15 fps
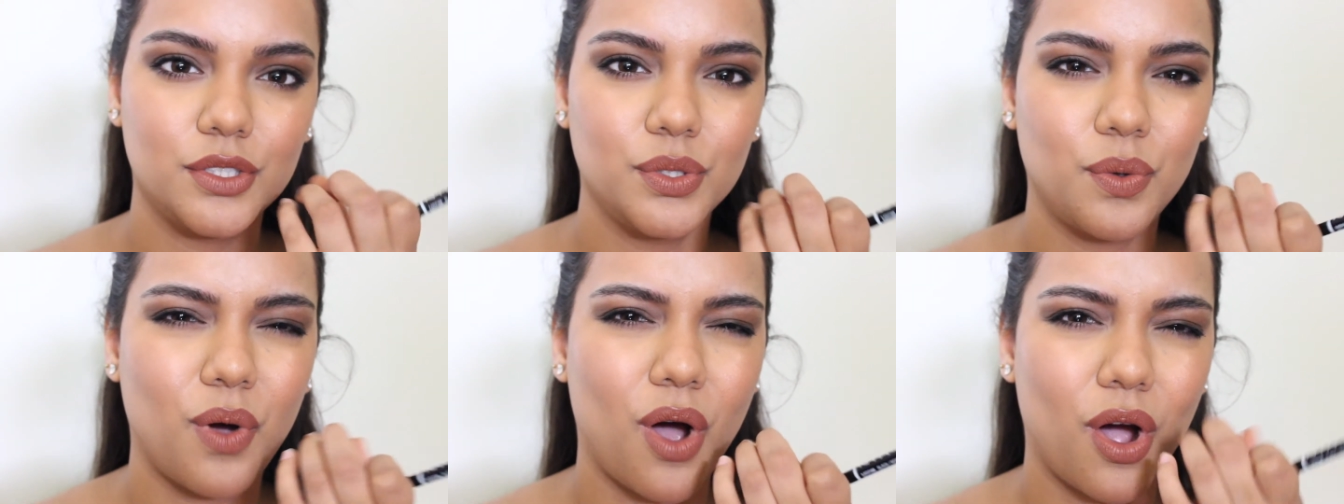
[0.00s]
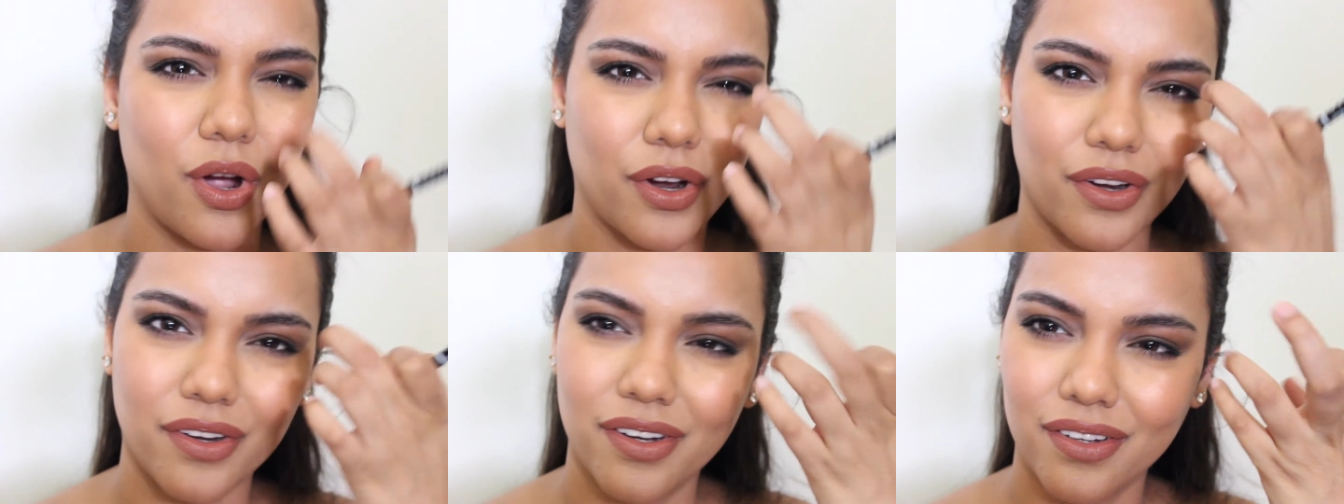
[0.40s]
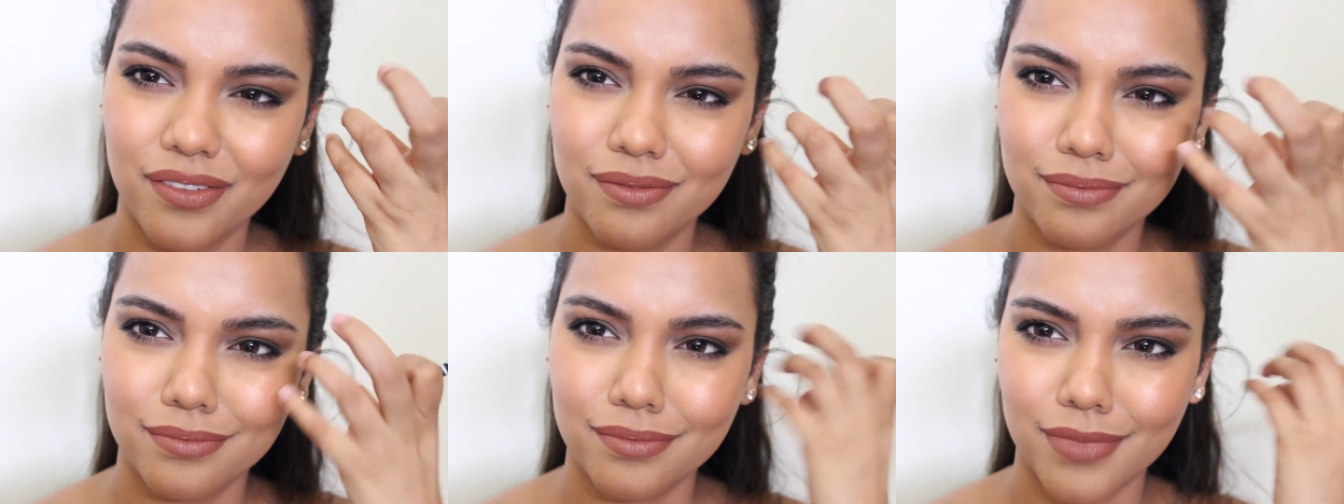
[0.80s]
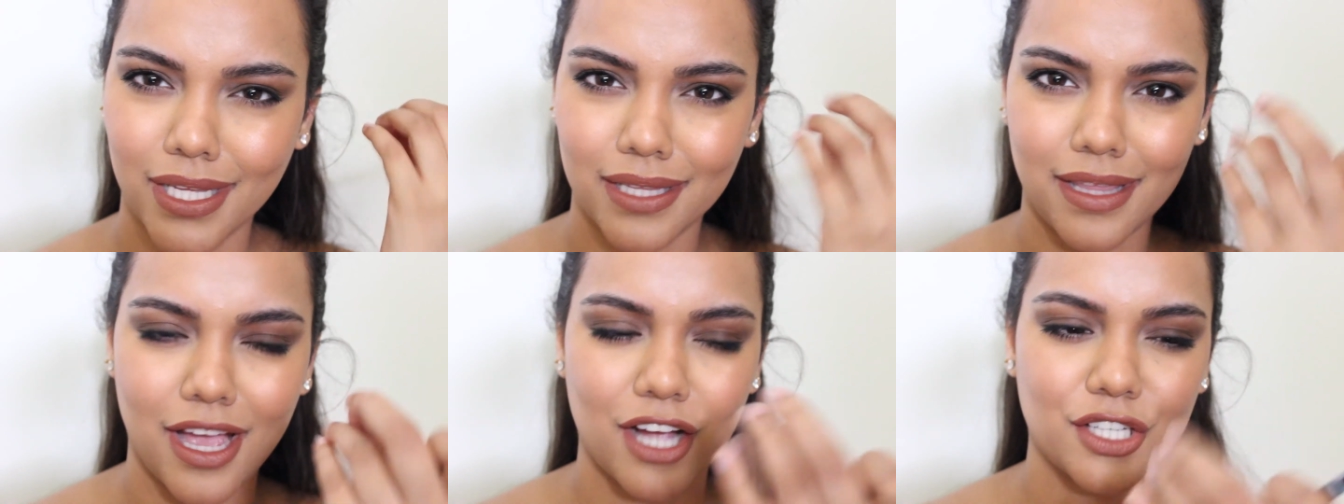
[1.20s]
hard,
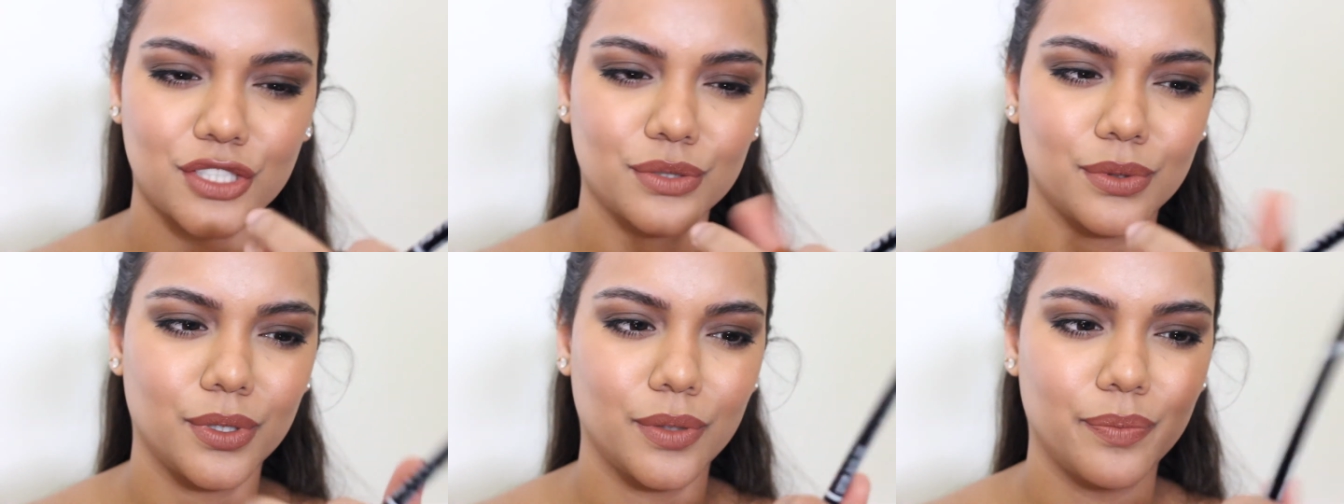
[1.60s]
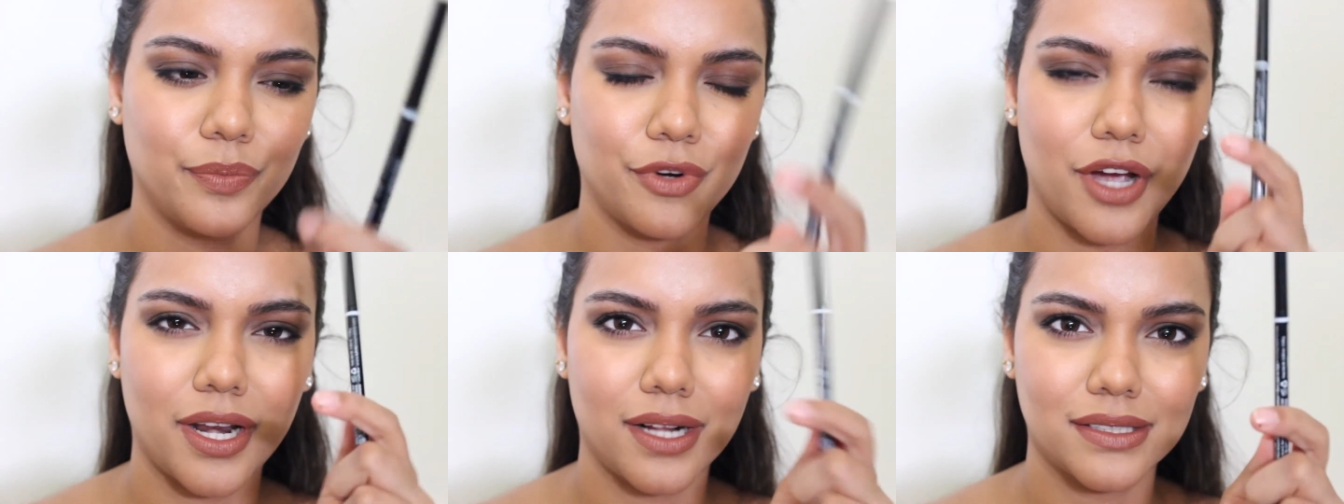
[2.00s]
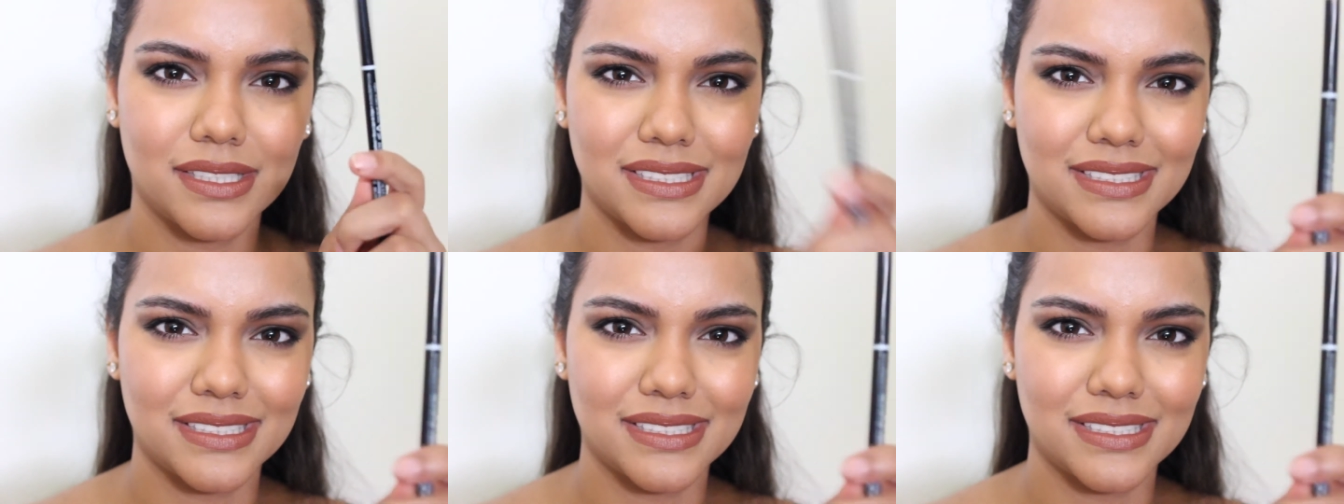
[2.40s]
like the actual product